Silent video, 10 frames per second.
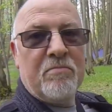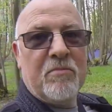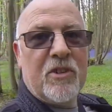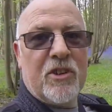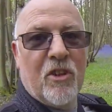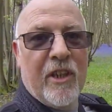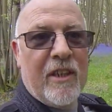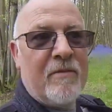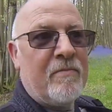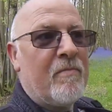stunning.
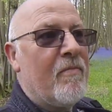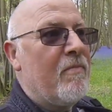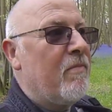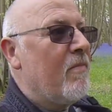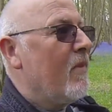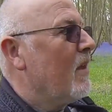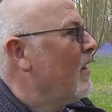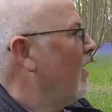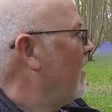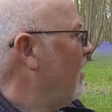
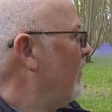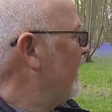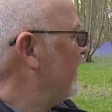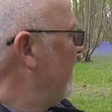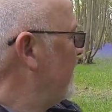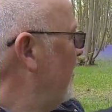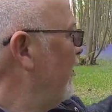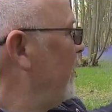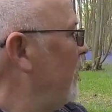I can't wait to get going.